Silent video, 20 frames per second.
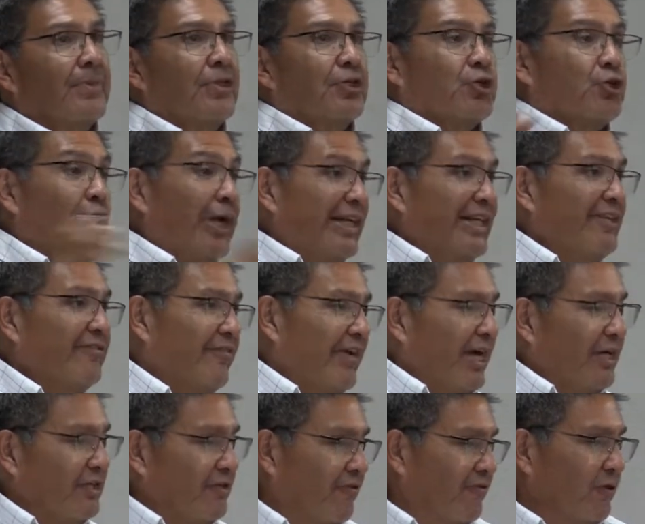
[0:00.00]
the trading
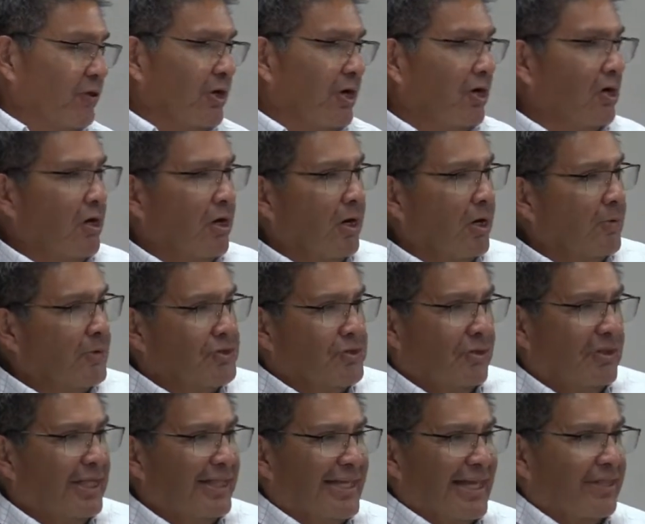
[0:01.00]
value for our car was
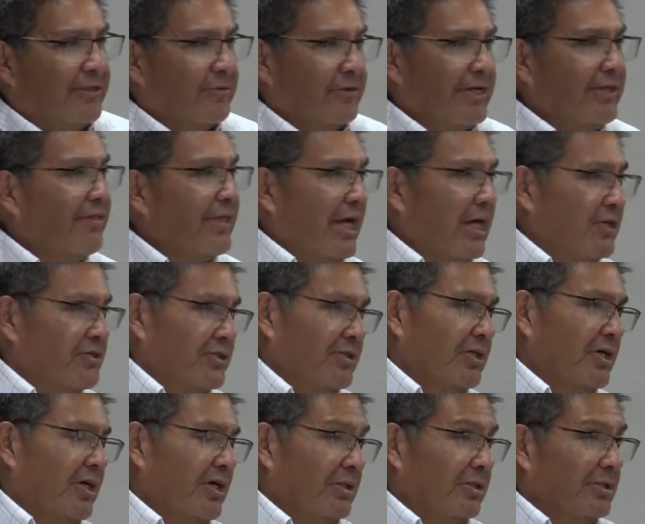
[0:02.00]
only like
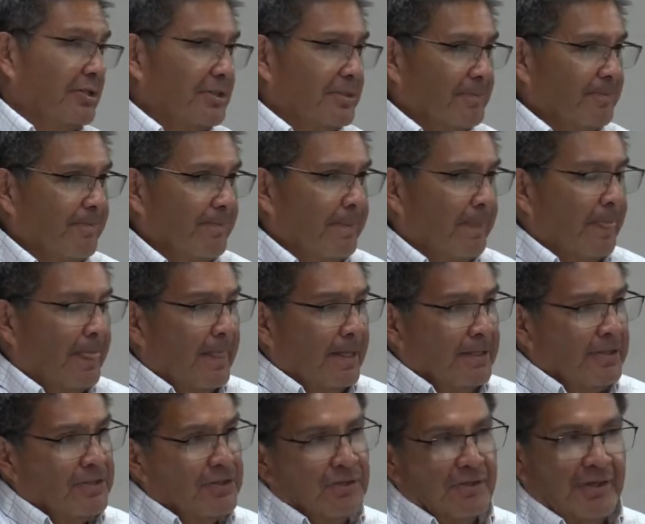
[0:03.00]
$3,000.
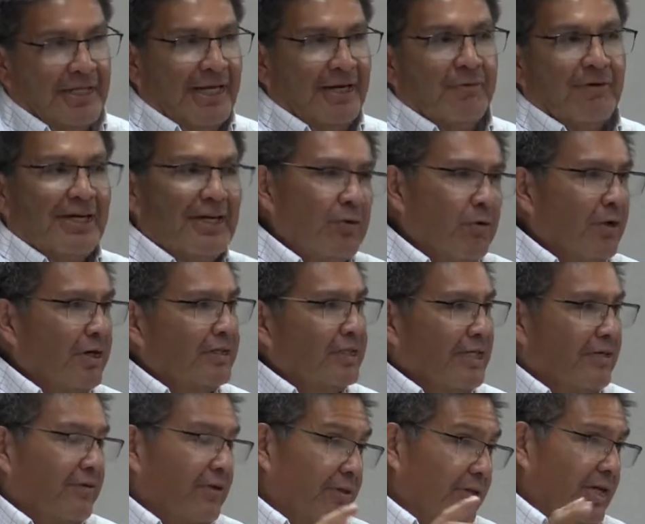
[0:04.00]
So they reworked
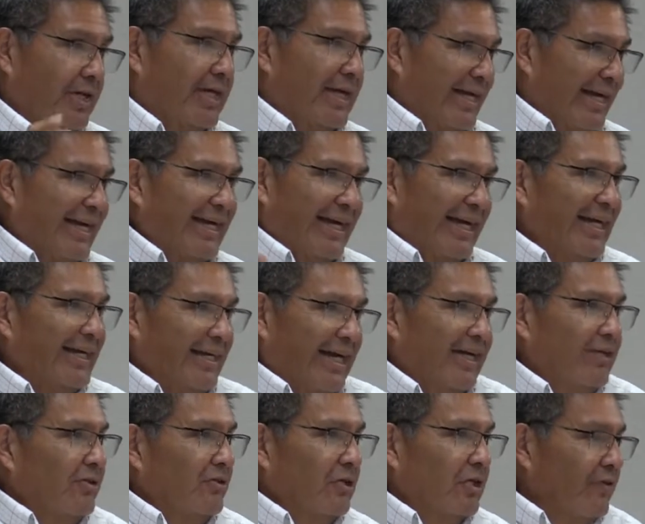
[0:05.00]
everything. And I, I,
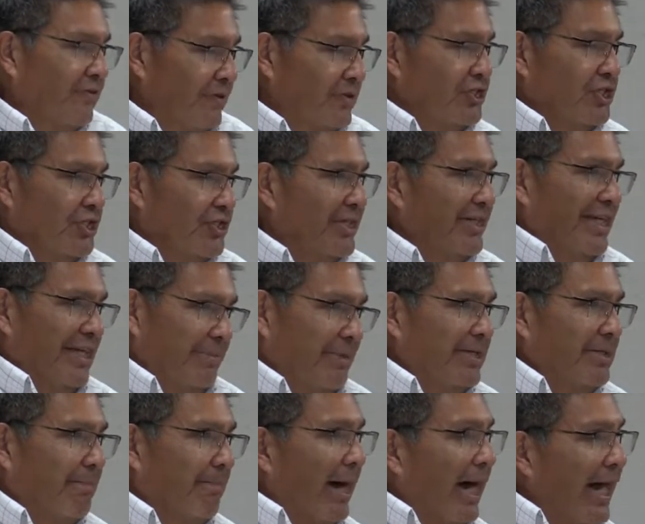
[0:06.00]
I don't know if it was just to get me
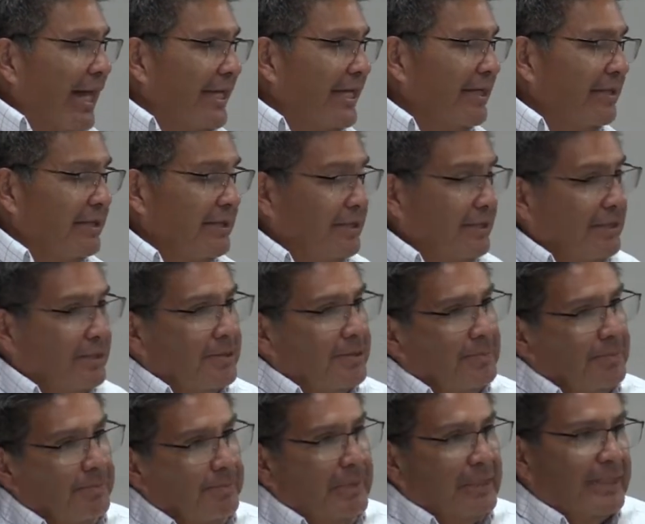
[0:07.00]
to buy it
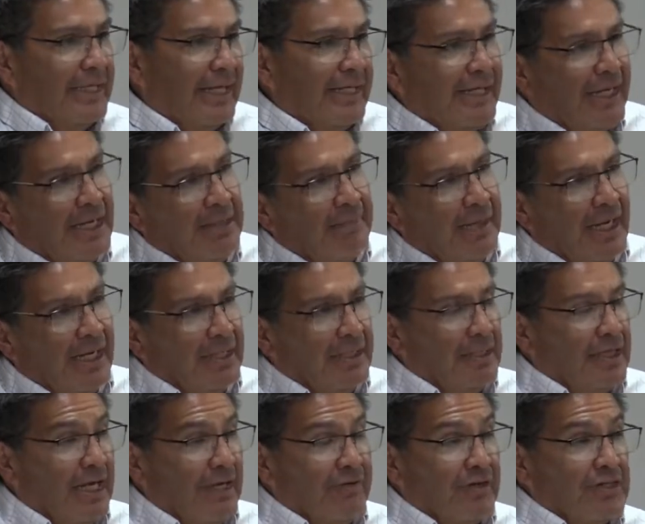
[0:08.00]
but they came back
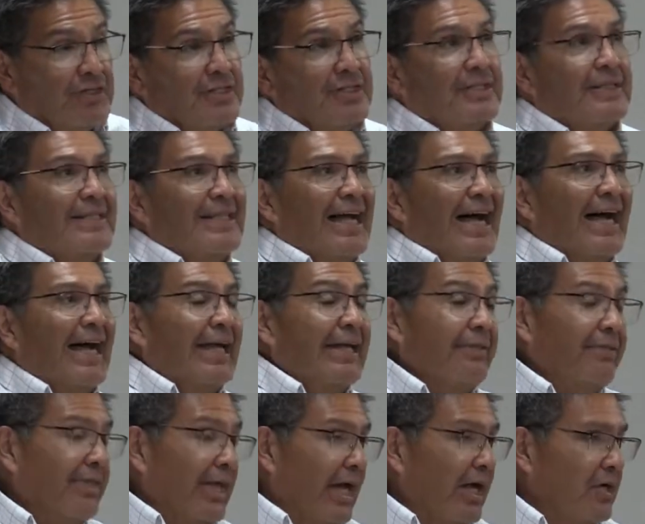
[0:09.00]
and gave us
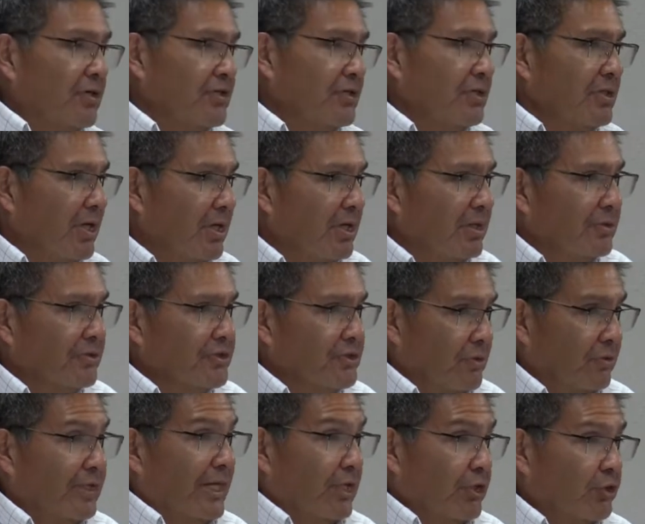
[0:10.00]
$9,000
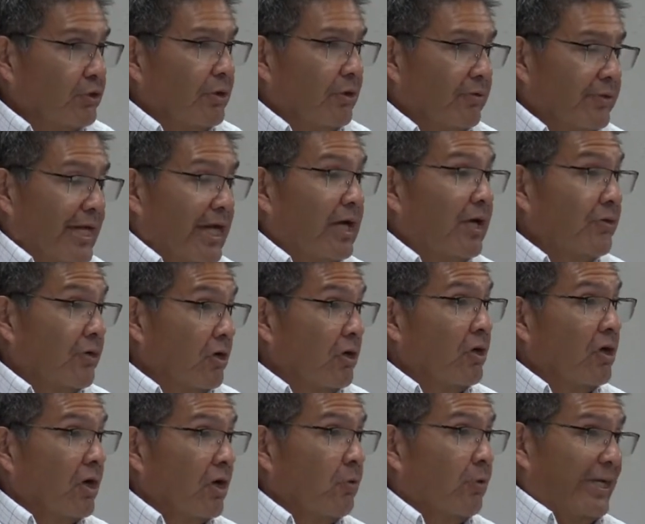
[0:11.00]
on that, on that other
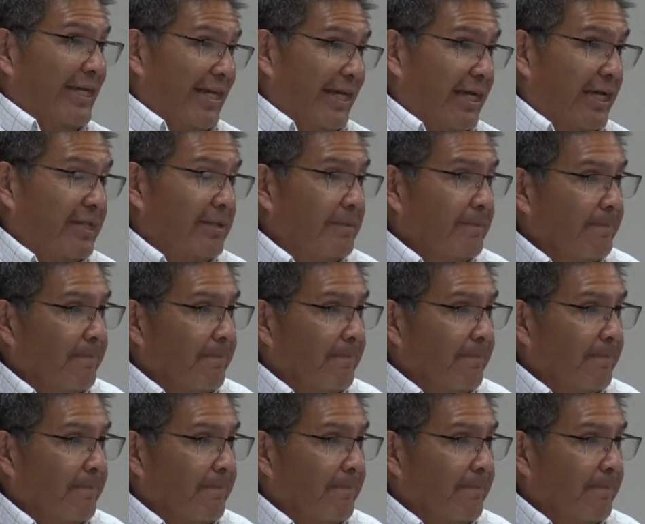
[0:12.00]
car we had